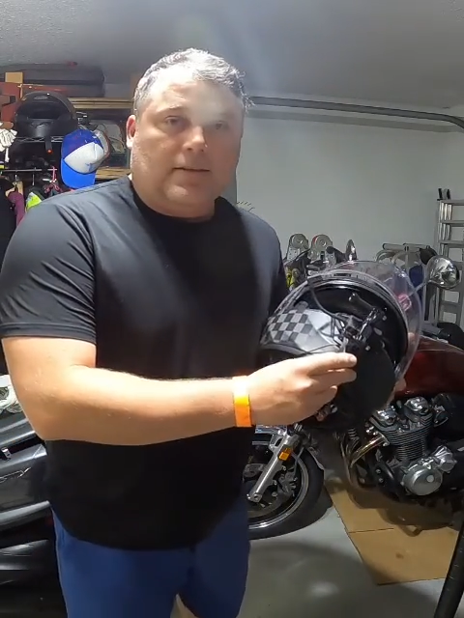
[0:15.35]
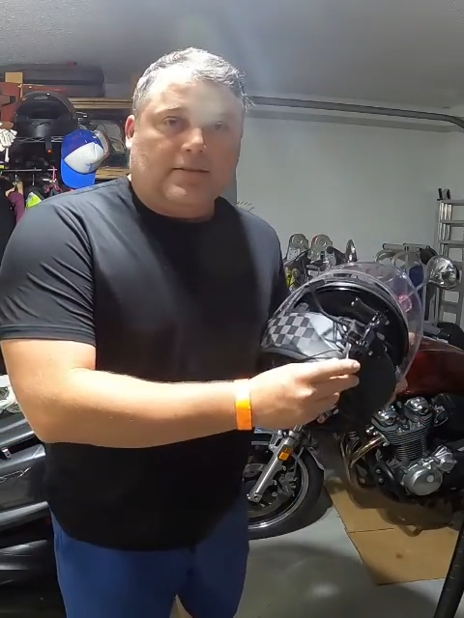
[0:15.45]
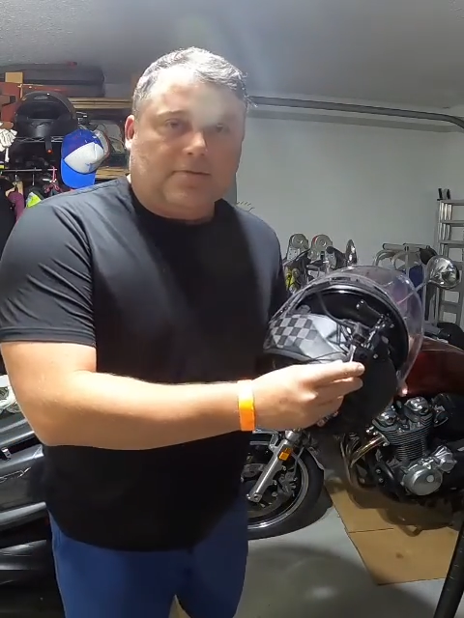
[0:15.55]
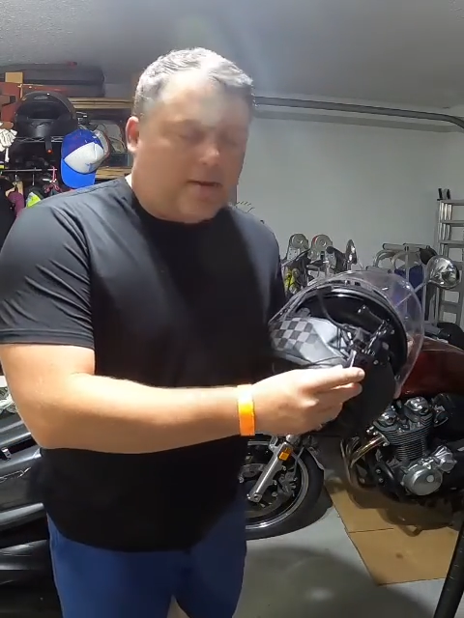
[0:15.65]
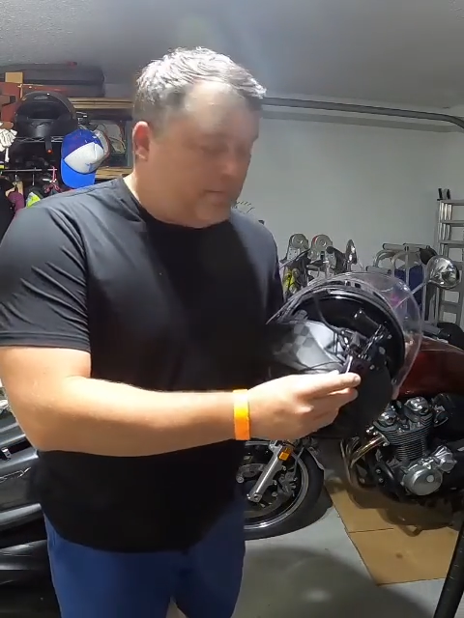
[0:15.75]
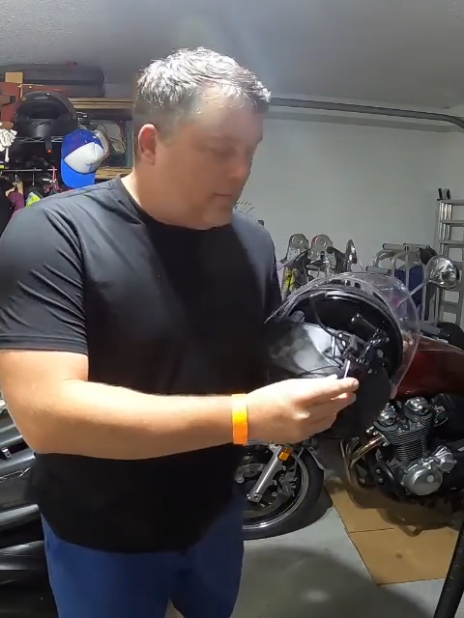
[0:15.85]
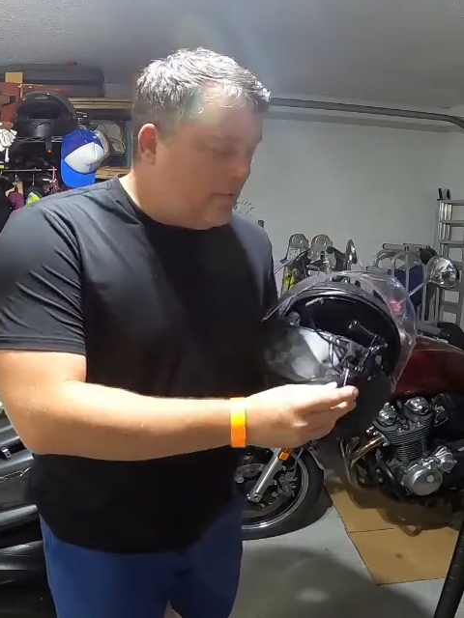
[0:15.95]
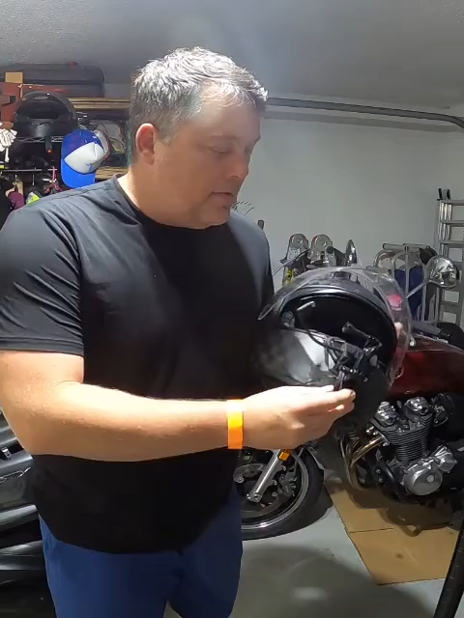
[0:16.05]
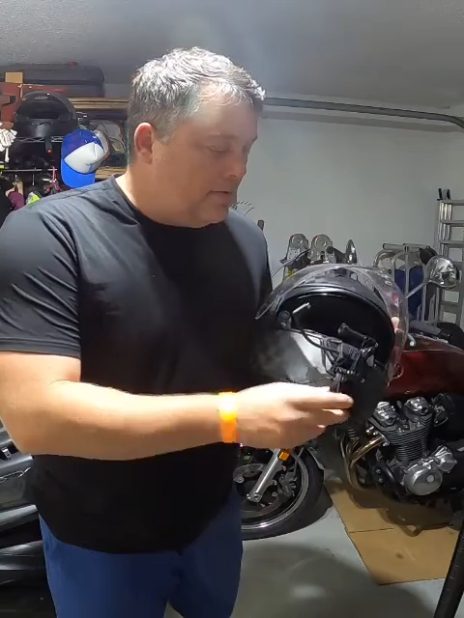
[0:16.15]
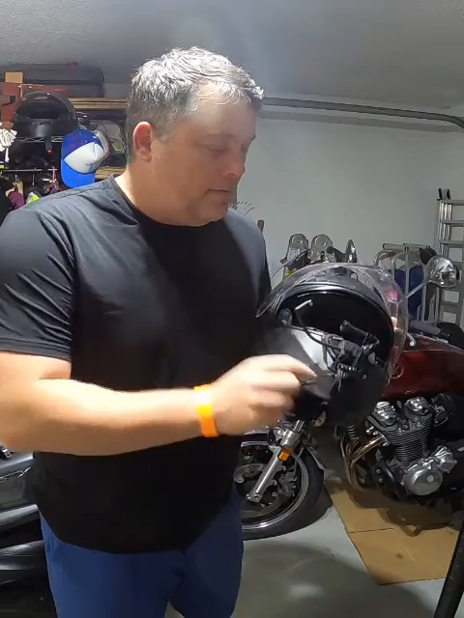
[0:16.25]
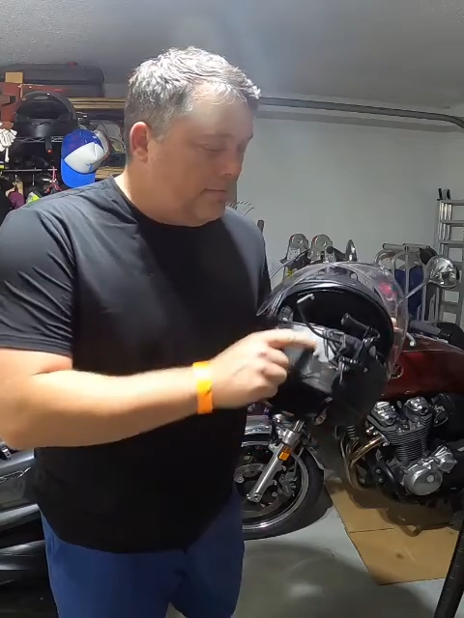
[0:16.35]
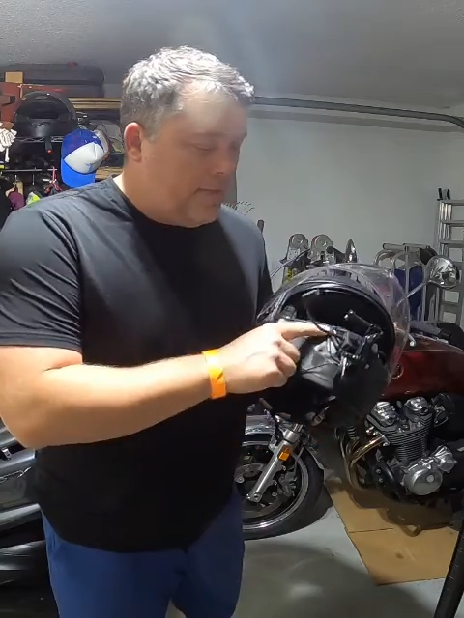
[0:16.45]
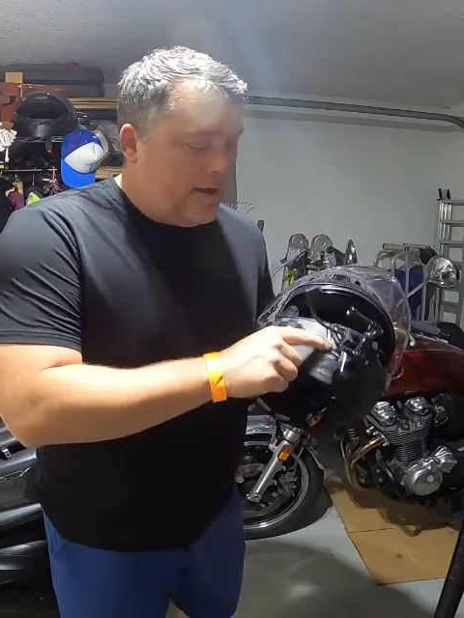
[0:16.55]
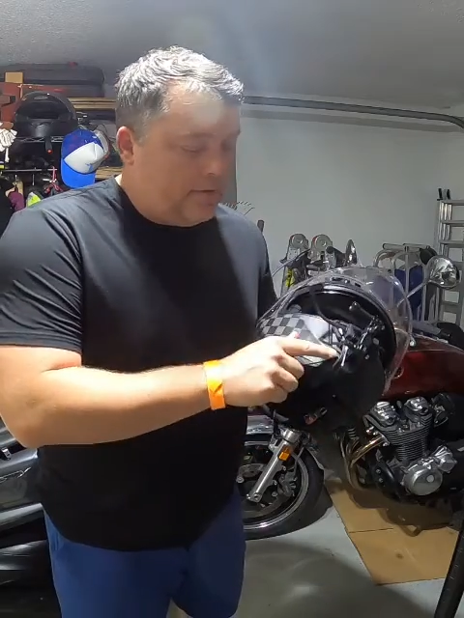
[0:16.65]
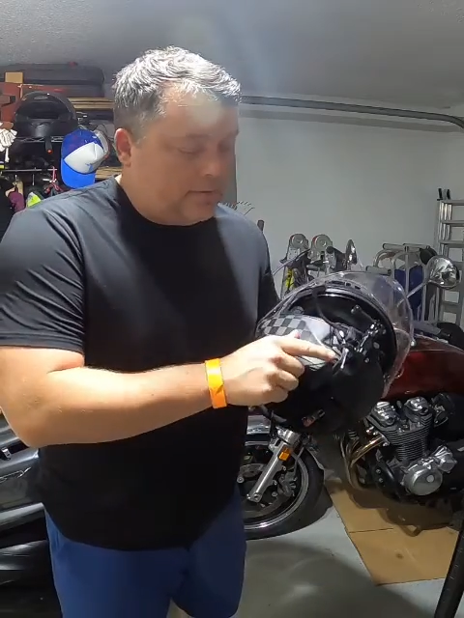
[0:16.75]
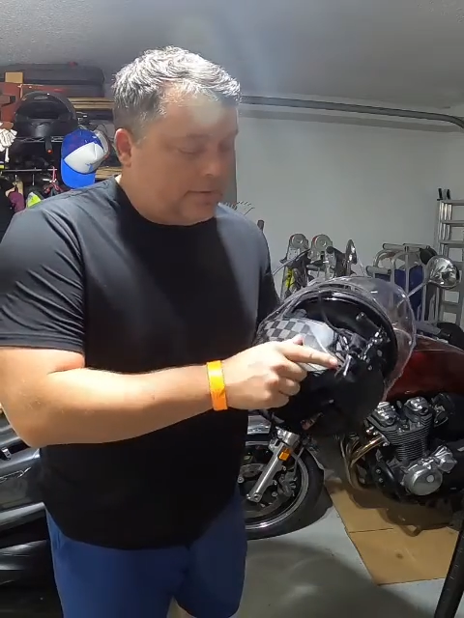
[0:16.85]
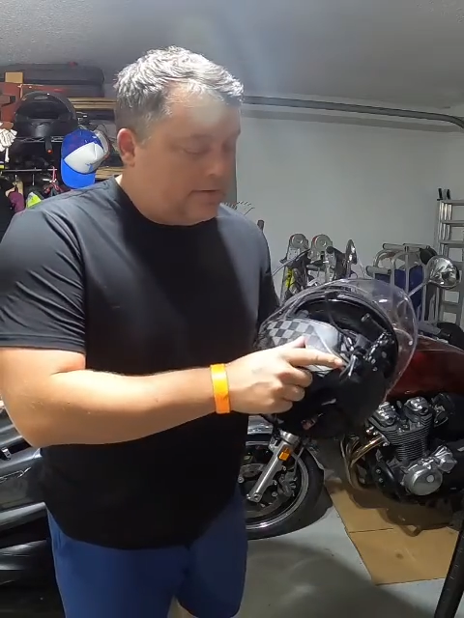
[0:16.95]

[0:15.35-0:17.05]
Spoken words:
strap-on mount.